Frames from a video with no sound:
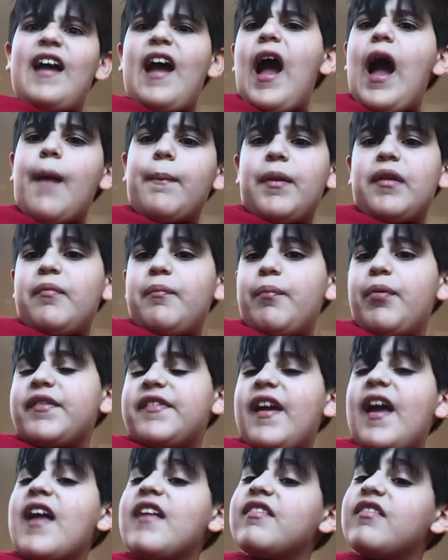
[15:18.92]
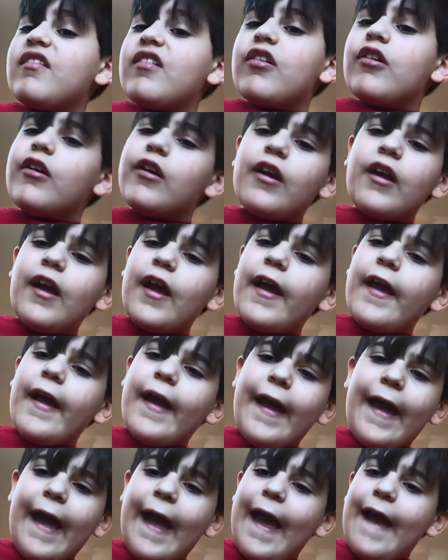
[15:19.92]
that didn't happen. Pretend
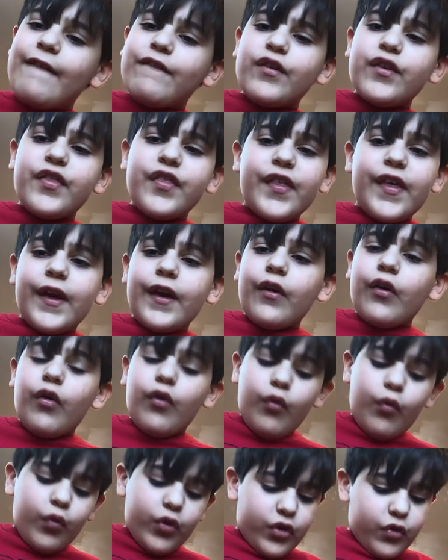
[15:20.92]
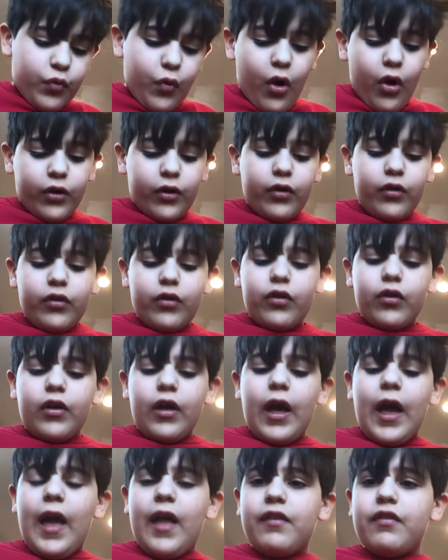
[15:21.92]
everything was wrong
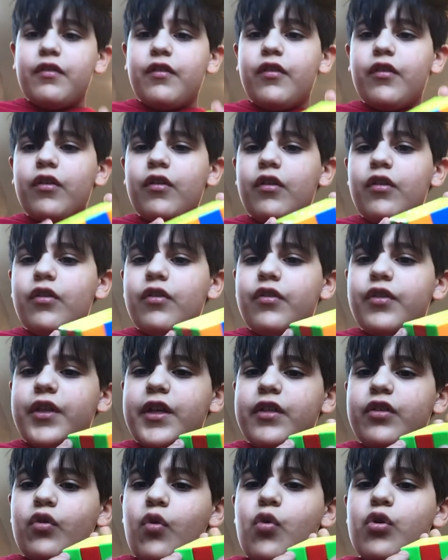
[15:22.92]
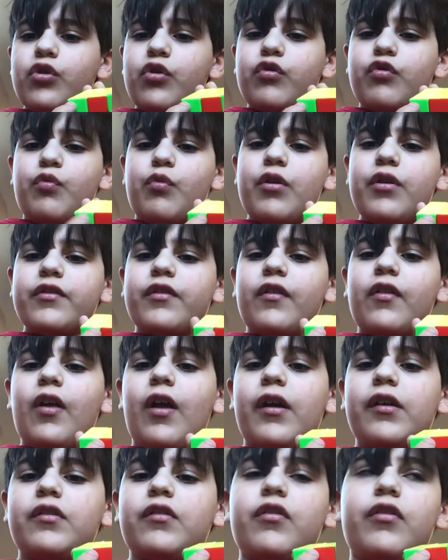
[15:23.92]
and these corners
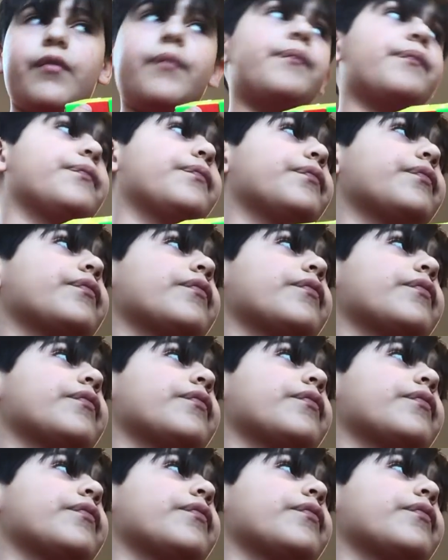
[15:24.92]
weren't aligned.